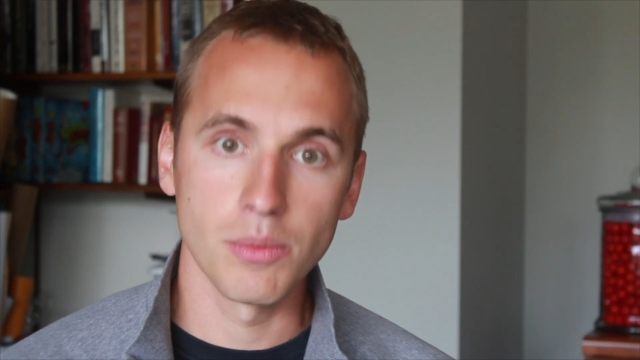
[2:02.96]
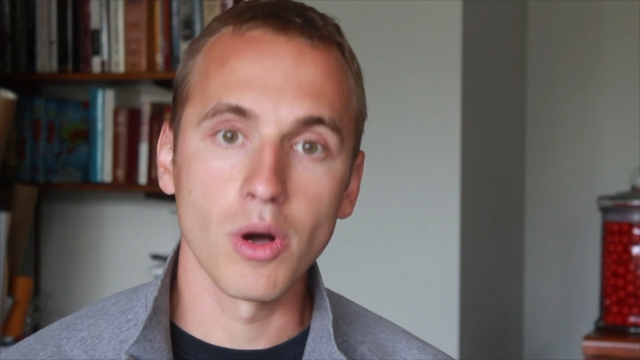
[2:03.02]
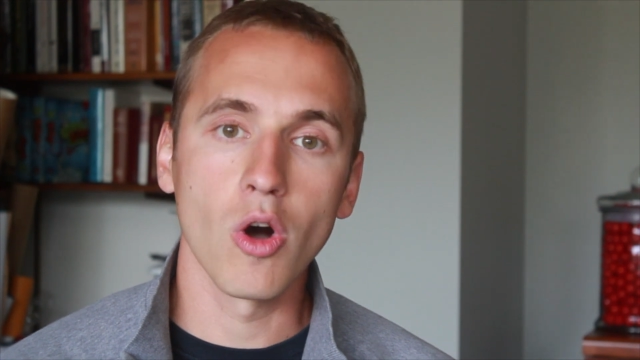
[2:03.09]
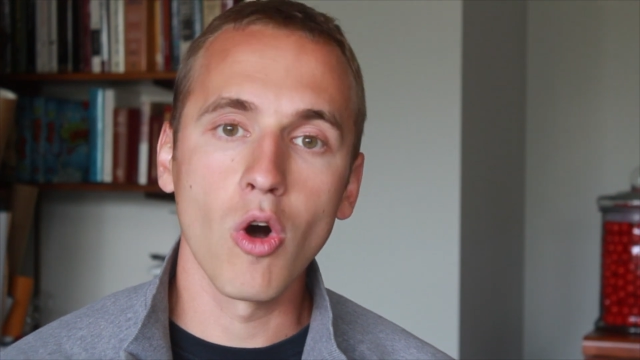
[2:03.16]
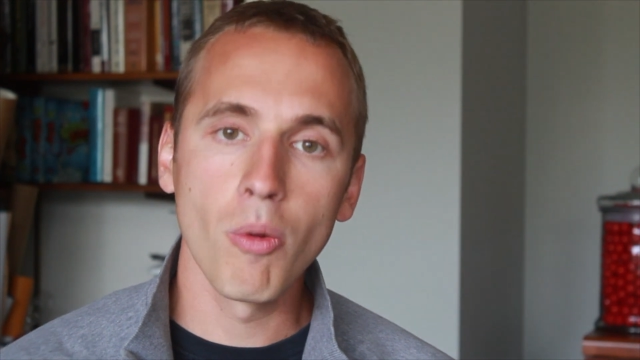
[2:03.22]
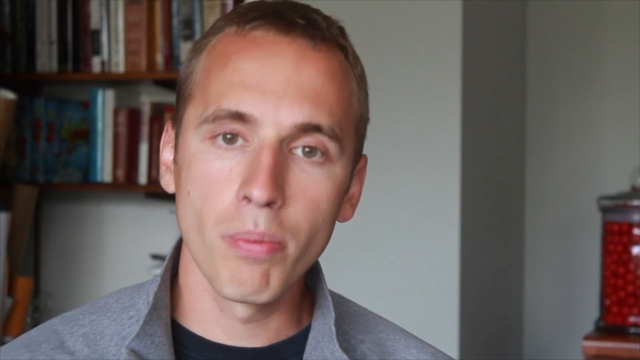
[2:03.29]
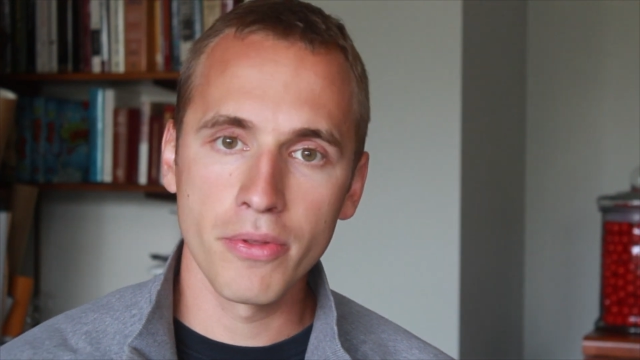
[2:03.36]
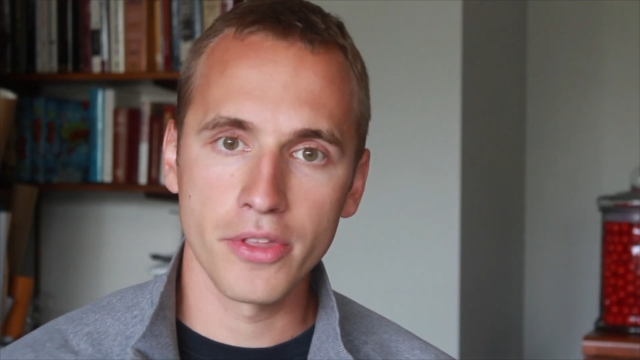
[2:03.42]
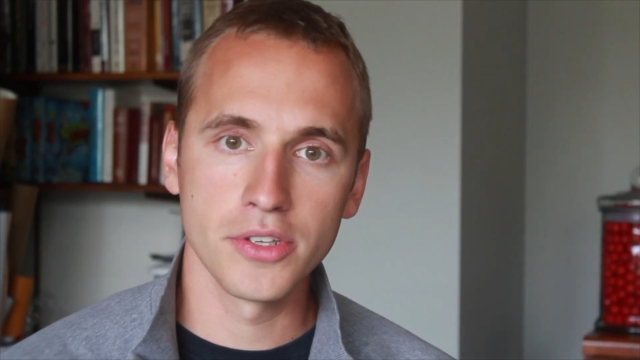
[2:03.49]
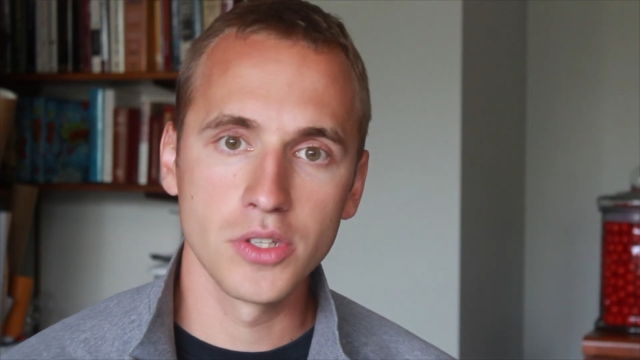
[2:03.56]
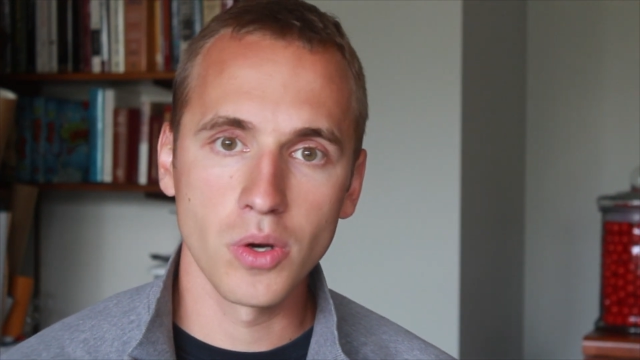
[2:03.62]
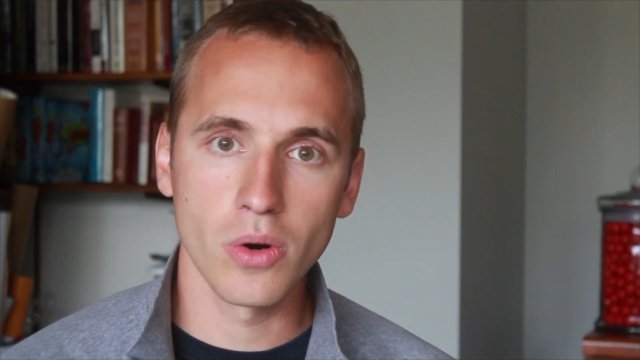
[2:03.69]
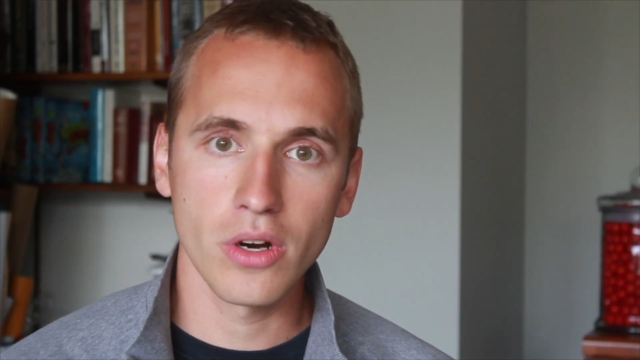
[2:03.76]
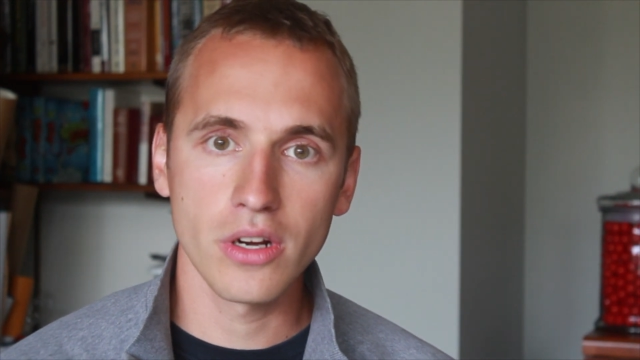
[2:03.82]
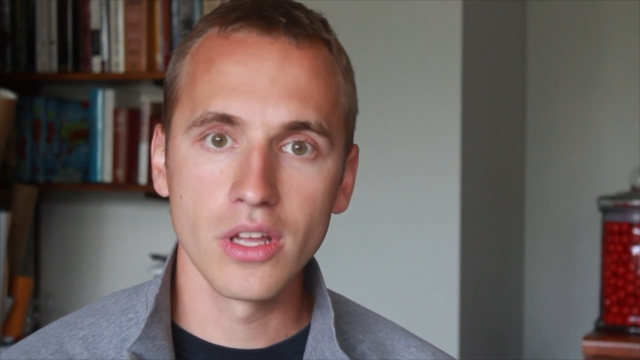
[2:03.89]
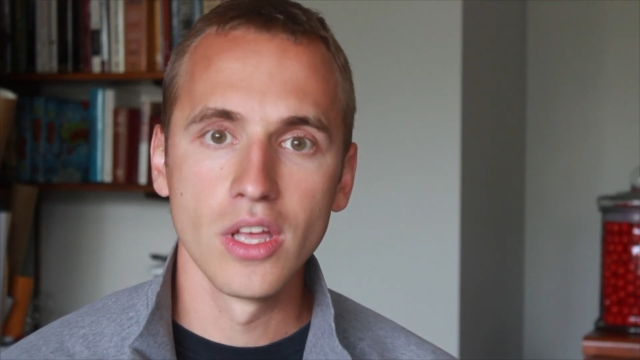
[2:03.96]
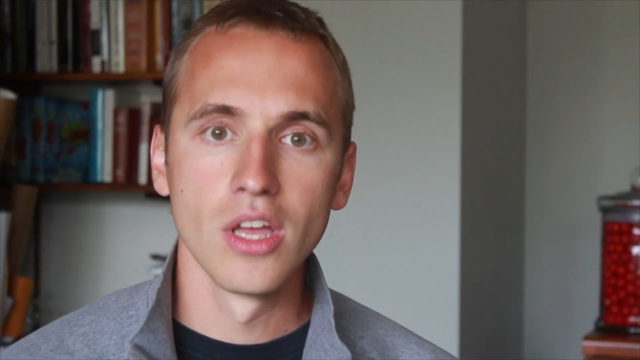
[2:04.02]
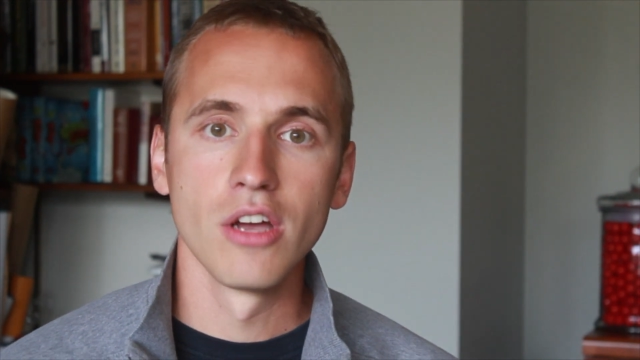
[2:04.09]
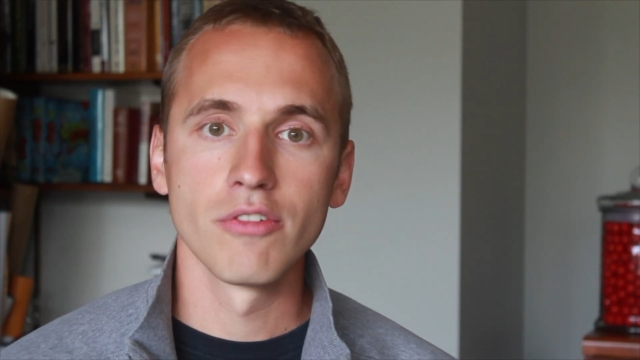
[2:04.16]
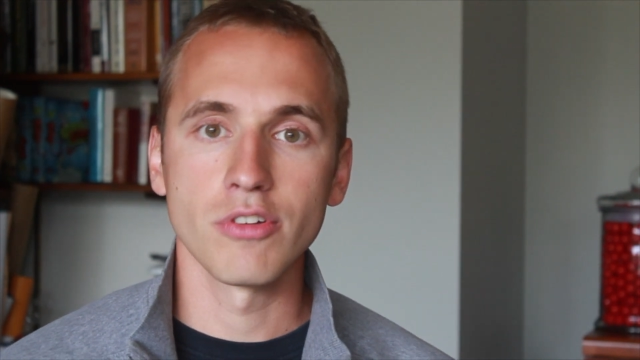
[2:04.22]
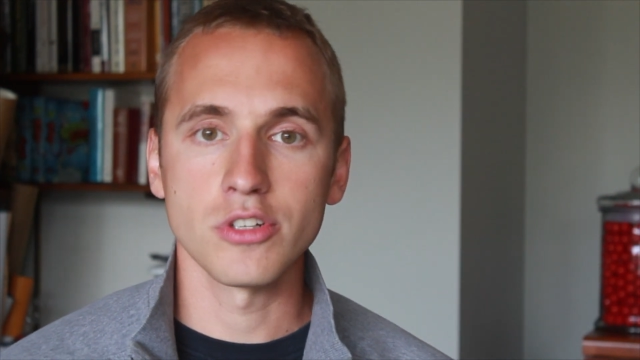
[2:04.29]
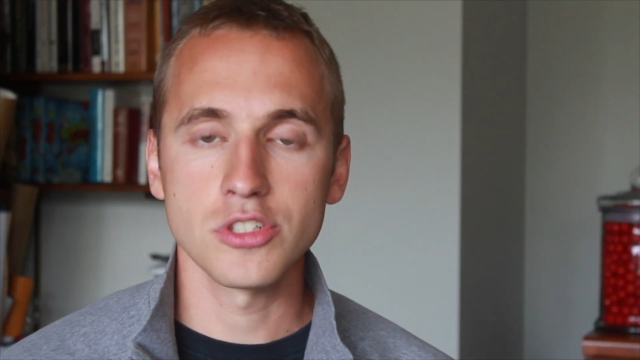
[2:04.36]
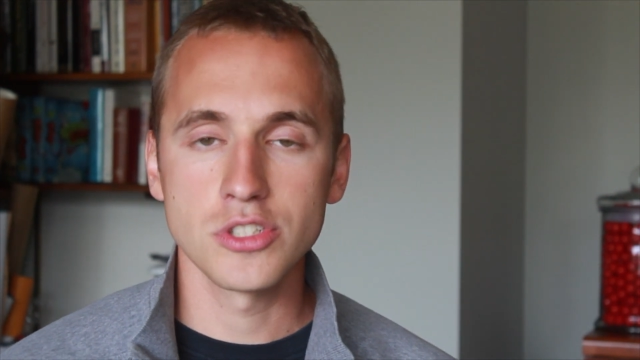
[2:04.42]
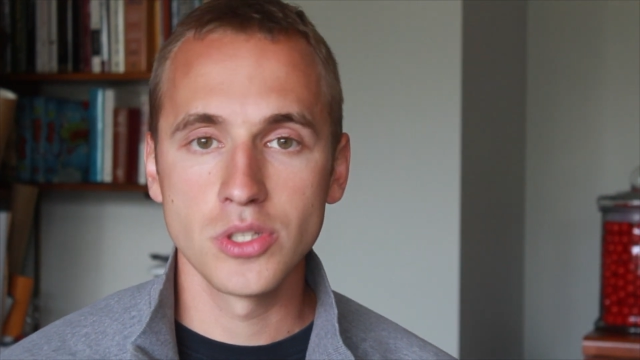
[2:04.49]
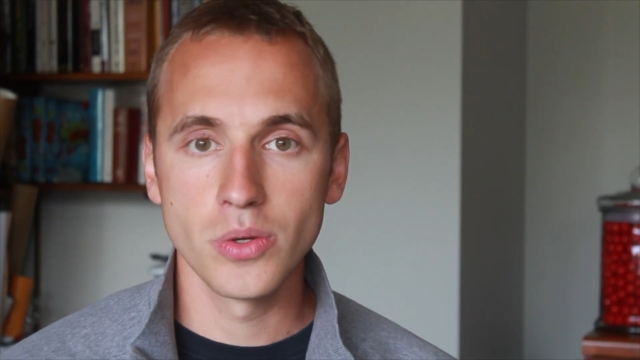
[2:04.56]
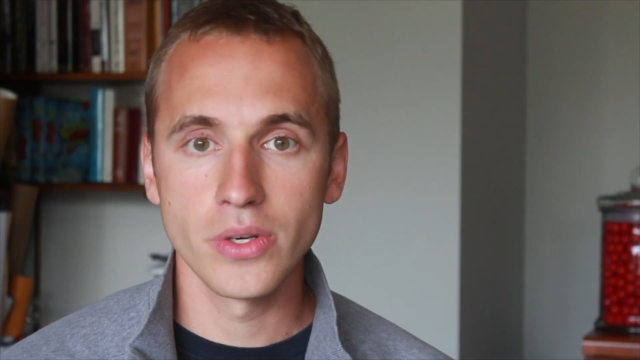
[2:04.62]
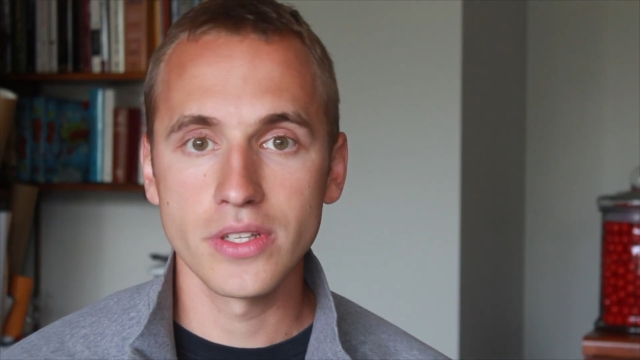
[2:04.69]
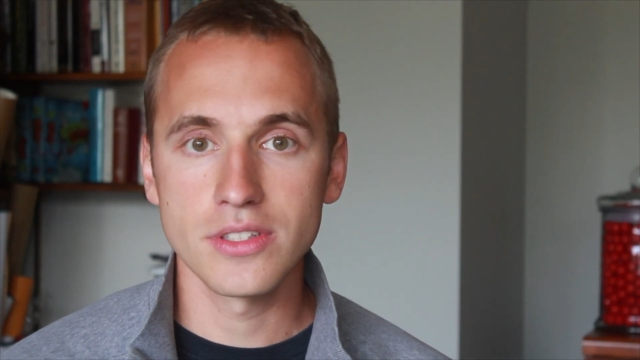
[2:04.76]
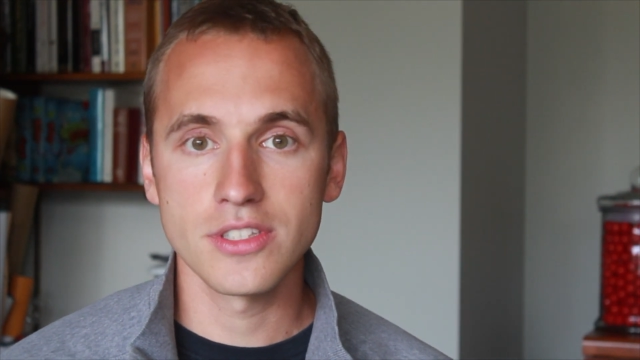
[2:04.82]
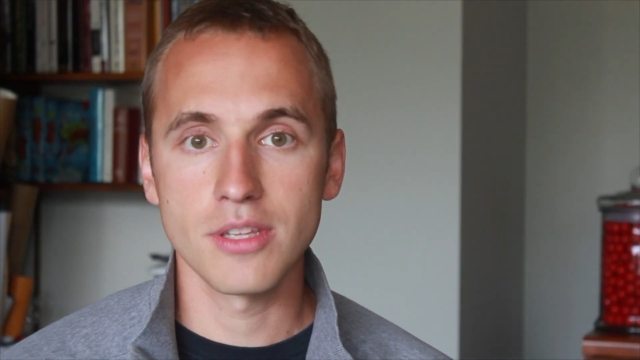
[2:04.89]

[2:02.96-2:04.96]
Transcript: will open the door for students